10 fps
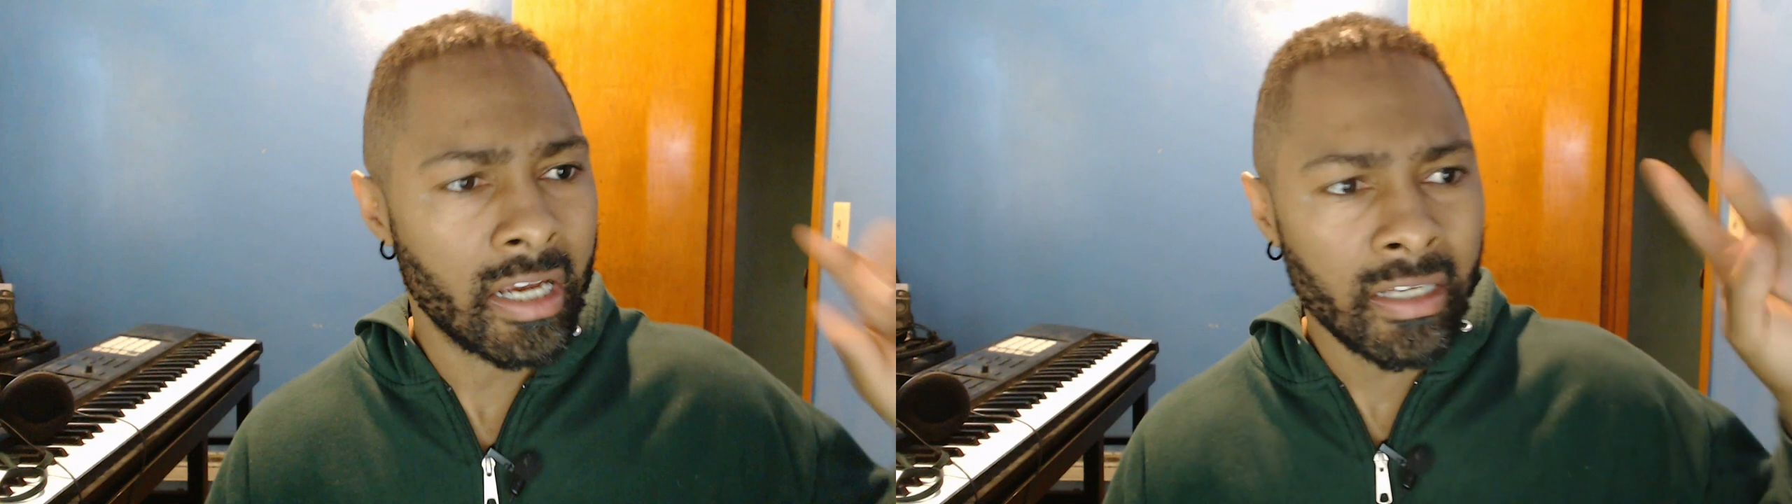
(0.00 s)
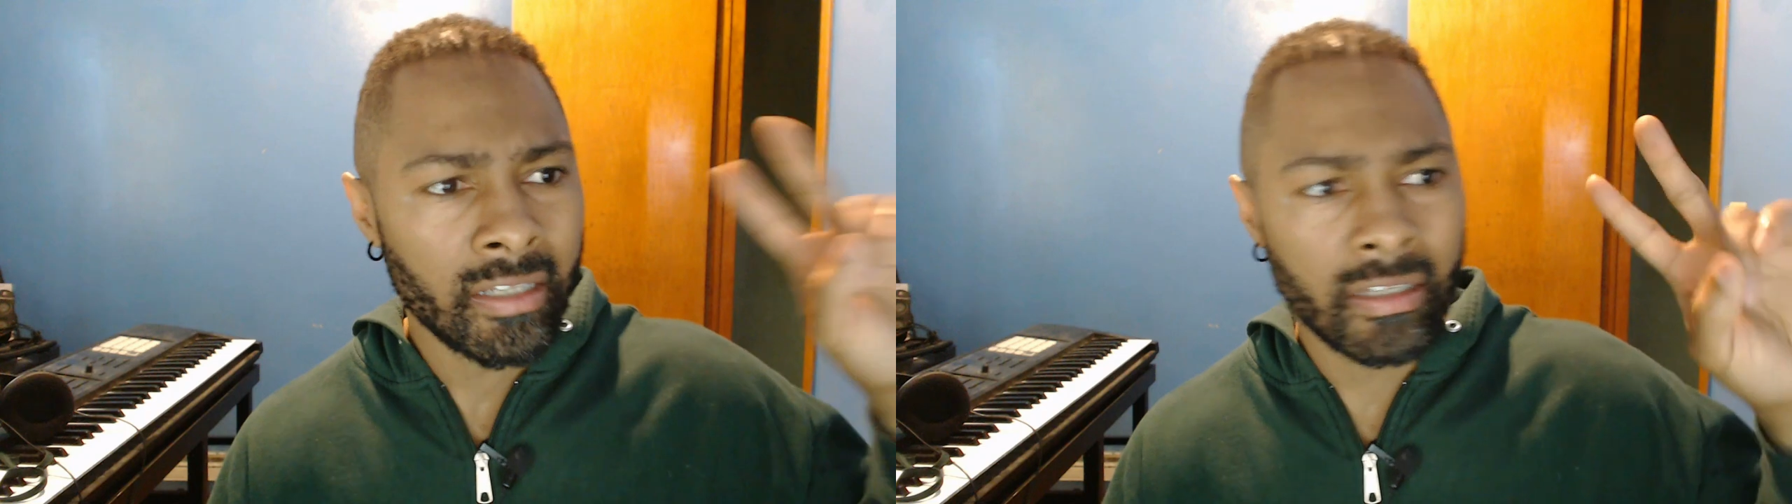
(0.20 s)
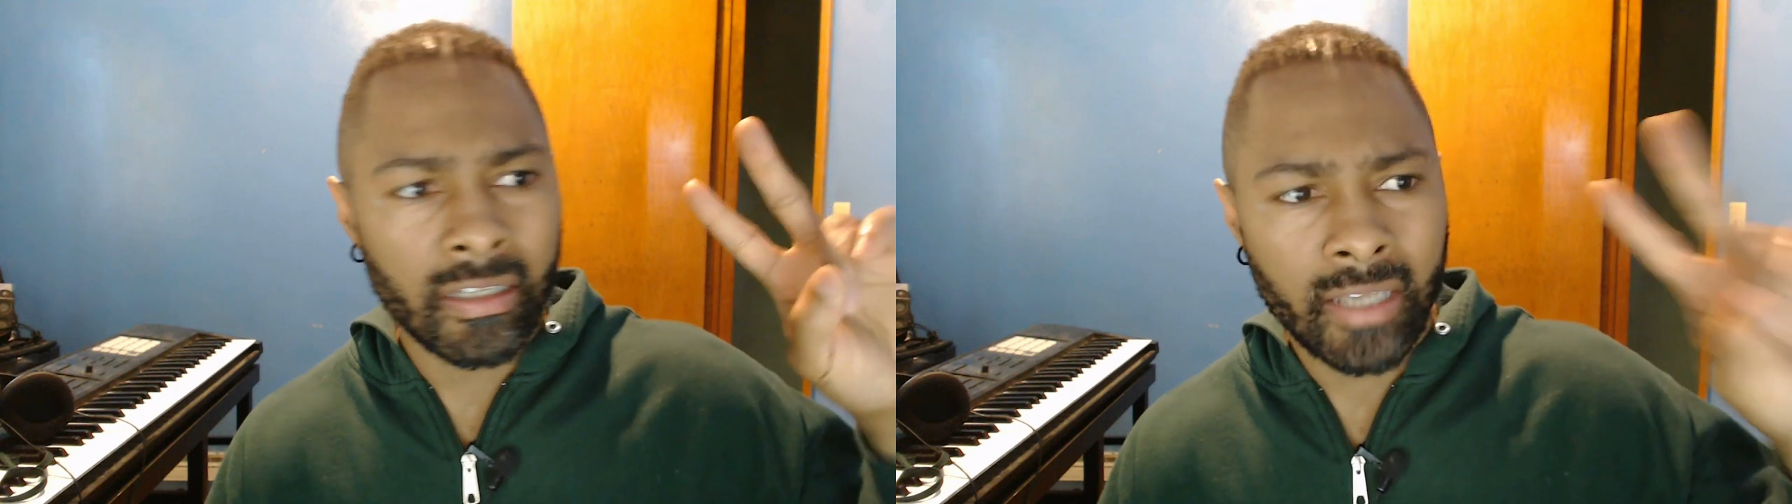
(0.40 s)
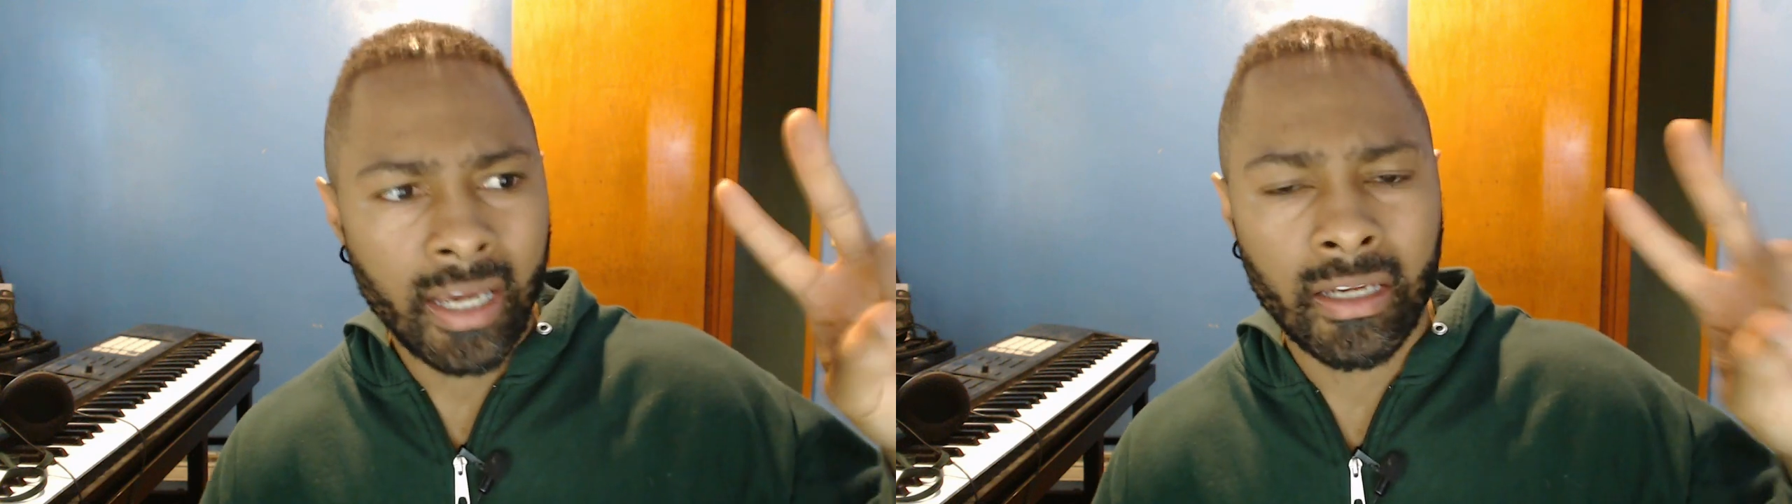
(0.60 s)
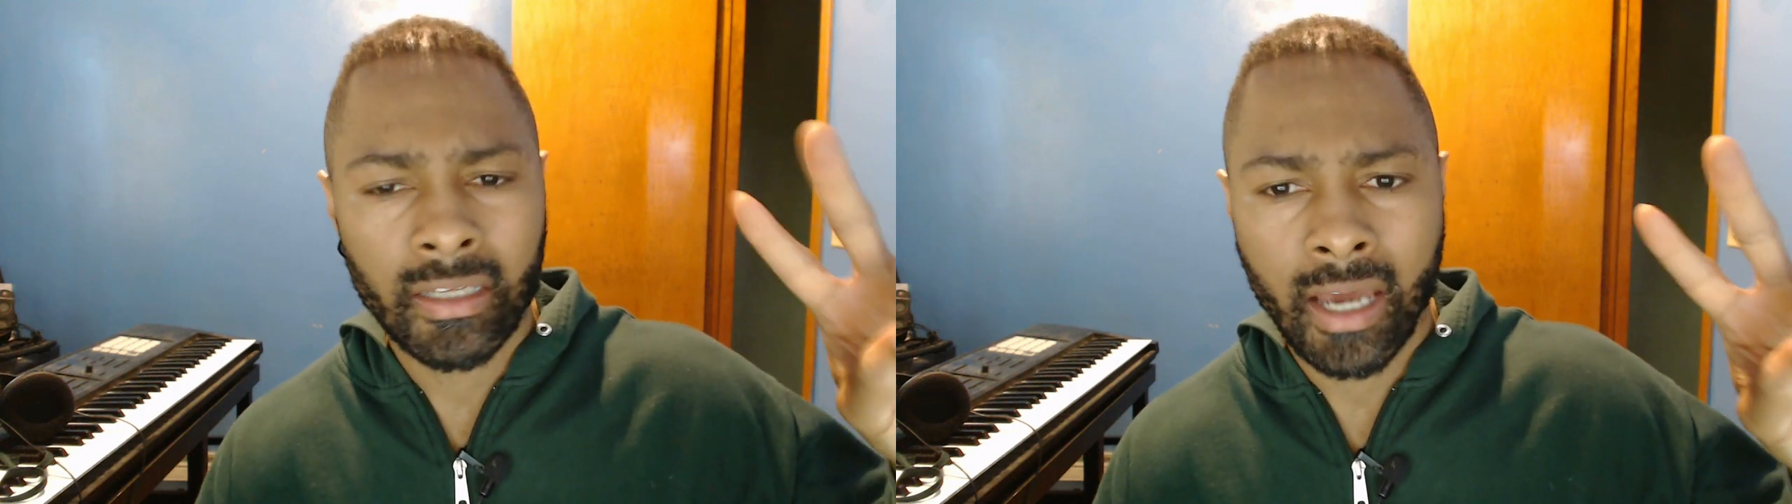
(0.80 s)
This is the
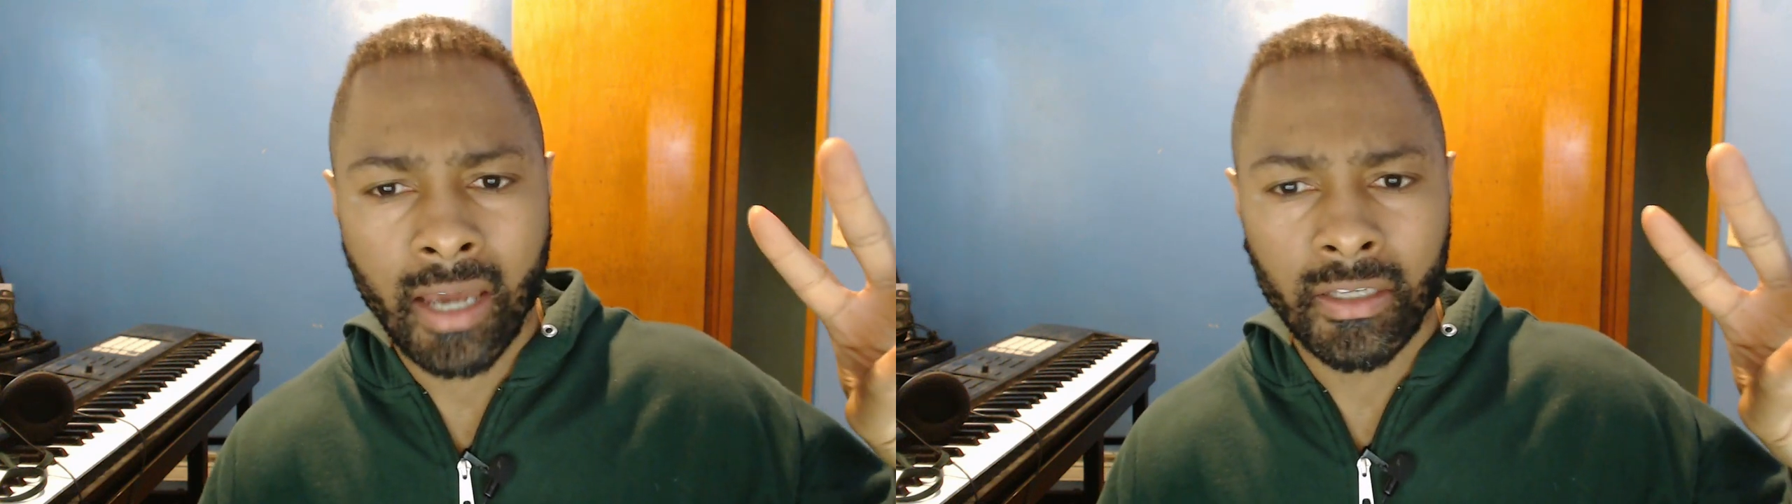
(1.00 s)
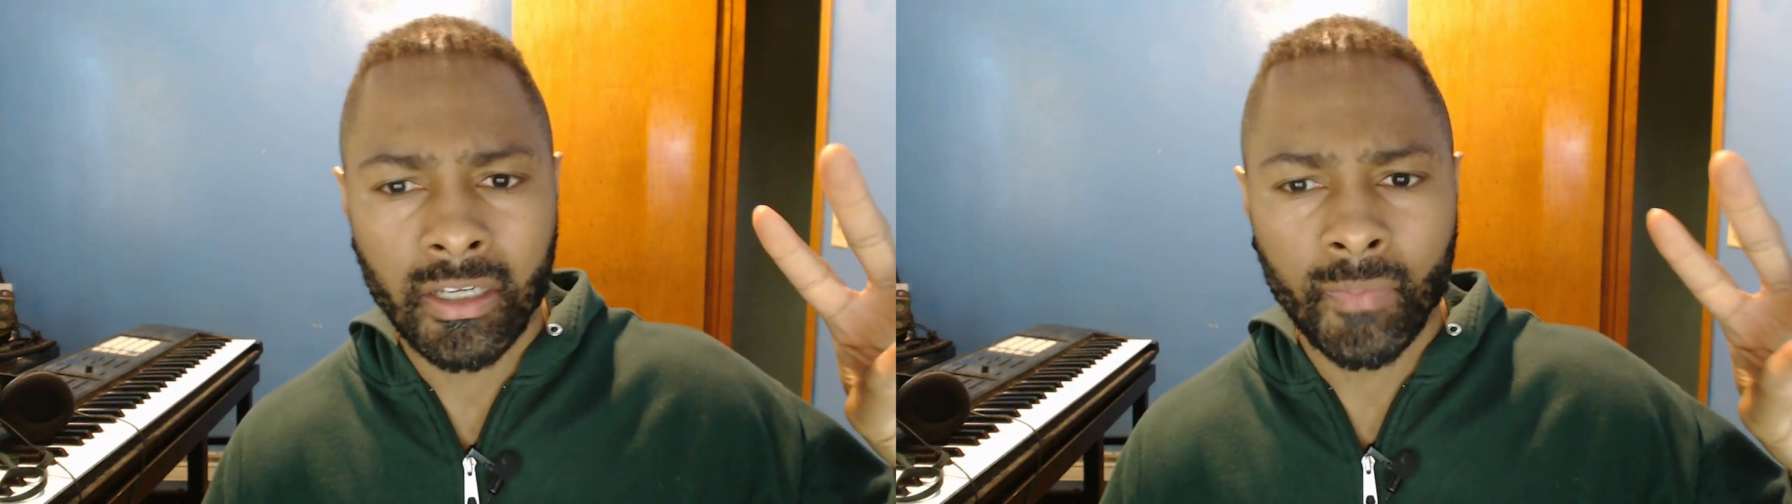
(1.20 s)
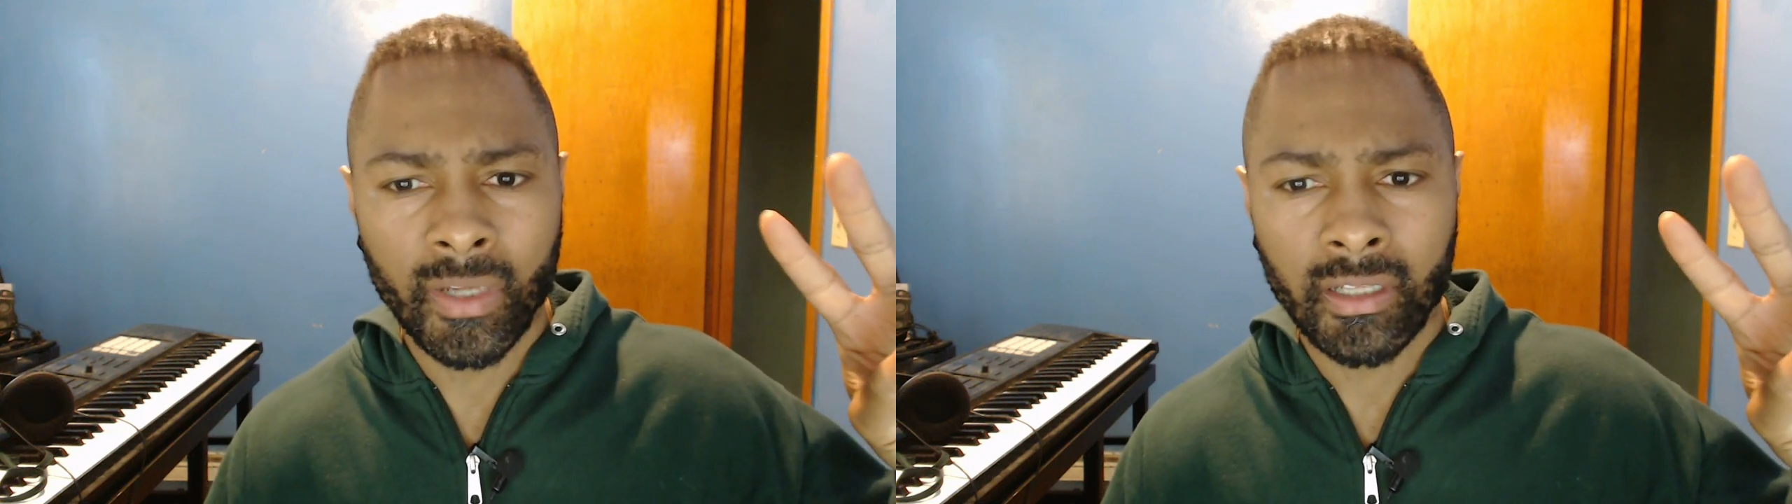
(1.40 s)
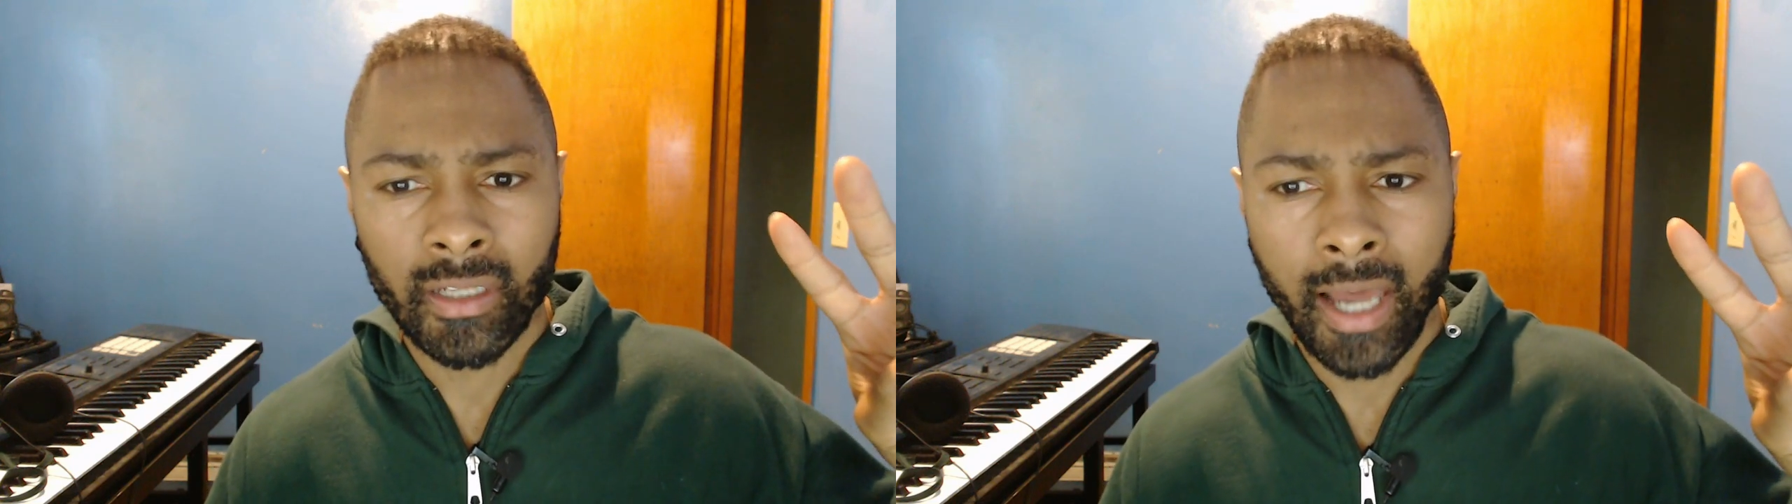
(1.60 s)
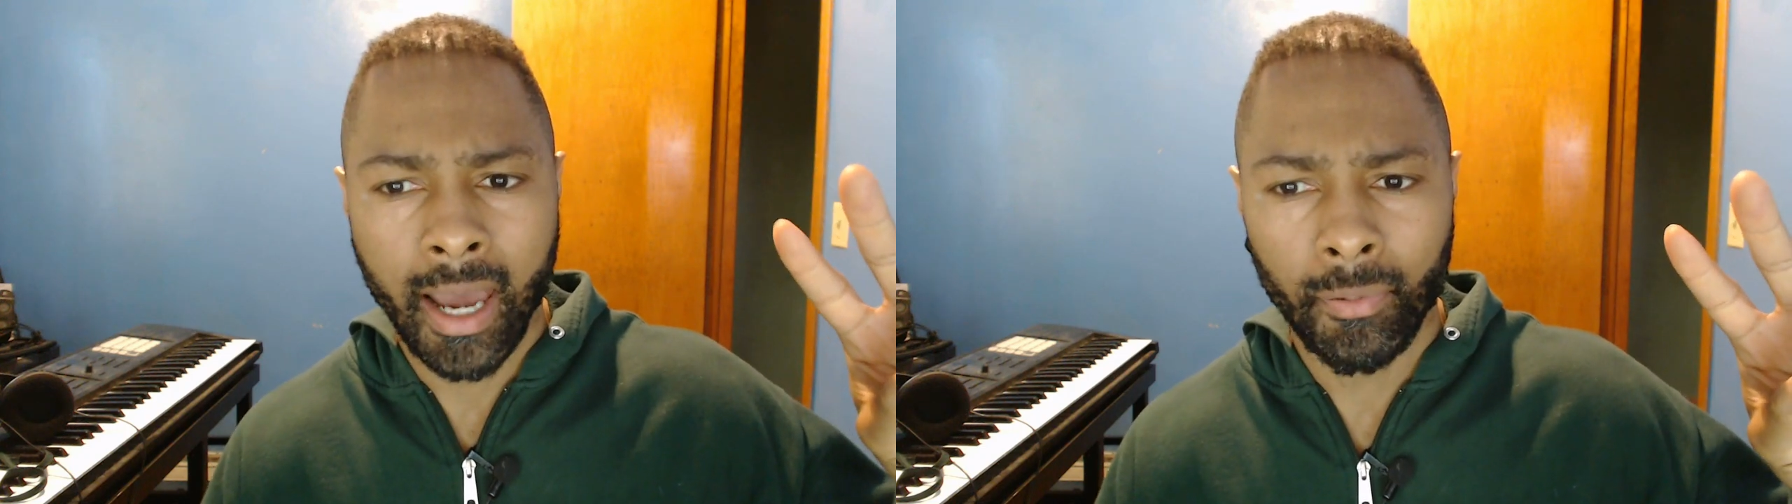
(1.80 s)
second time she's been
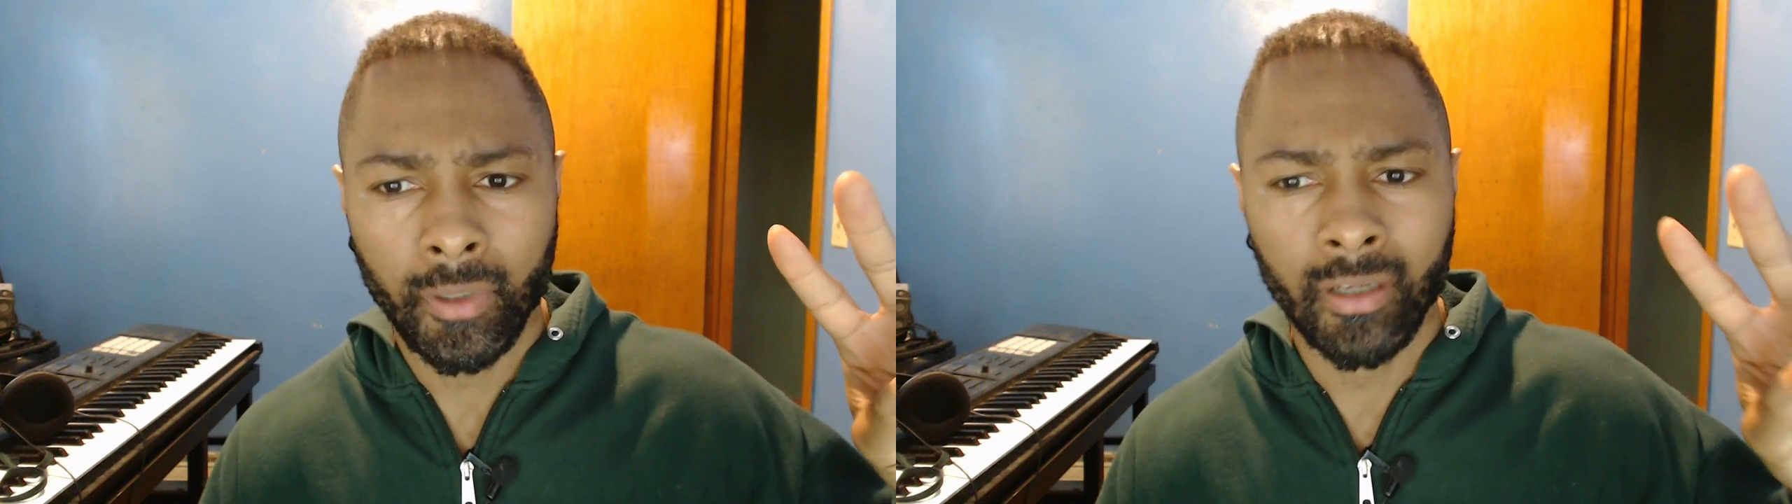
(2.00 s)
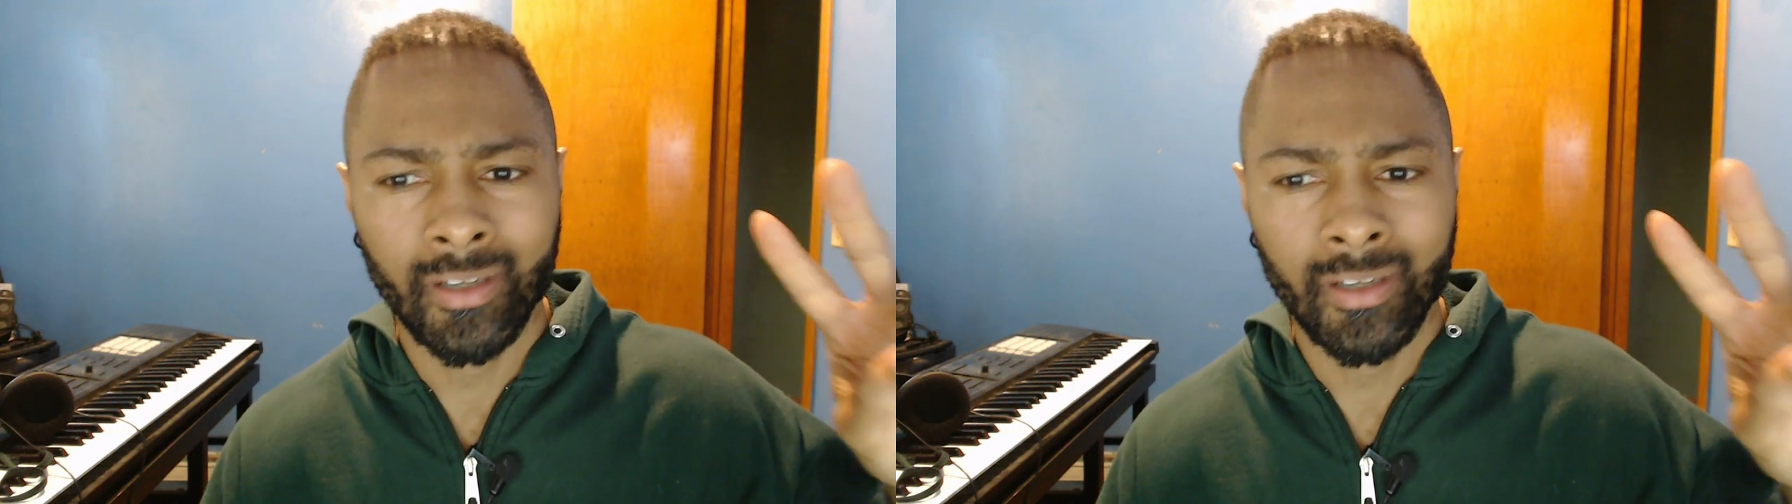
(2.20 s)
slapped.